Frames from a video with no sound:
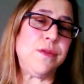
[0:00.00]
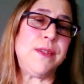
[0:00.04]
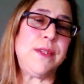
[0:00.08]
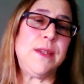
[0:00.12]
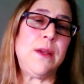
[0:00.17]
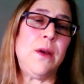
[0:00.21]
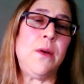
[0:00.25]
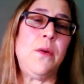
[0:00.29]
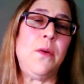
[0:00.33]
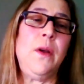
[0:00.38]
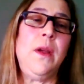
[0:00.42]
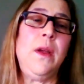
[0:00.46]

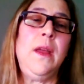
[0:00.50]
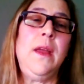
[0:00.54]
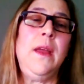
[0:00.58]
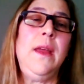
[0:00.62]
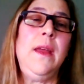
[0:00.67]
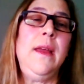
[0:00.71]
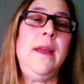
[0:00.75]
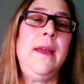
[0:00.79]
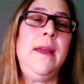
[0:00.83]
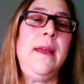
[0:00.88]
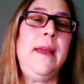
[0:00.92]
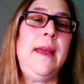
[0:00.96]
So
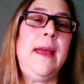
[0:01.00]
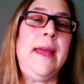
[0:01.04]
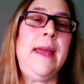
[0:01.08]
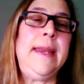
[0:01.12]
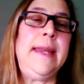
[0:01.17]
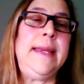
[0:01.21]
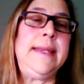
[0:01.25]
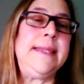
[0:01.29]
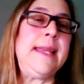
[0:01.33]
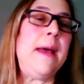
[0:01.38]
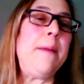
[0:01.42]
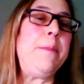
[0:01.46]
an
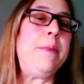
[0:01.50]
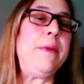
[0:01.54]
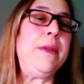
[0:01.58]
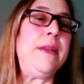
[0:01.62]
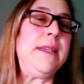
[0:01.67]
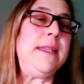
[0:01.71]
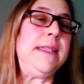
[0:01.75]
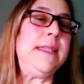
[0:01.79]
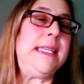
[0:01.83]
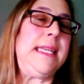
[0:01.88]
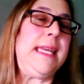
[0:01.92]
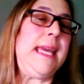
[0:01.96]
example
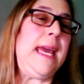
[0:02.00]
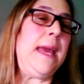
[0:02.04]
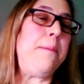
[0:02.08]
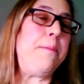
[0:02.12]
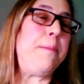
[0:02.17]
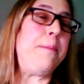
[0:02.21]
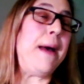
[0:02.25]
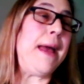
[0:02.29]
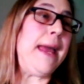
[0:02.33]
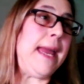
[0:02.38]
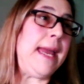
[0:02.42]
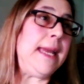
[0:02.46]
is the
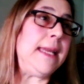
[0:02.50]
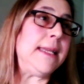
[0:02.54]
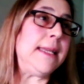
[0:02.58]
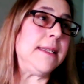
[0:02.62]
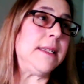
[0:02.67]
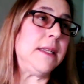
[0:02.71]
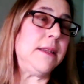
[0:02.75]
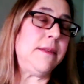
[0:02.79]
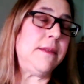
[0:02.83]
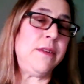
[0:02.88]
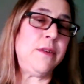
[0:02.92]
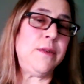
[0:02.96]
8x8.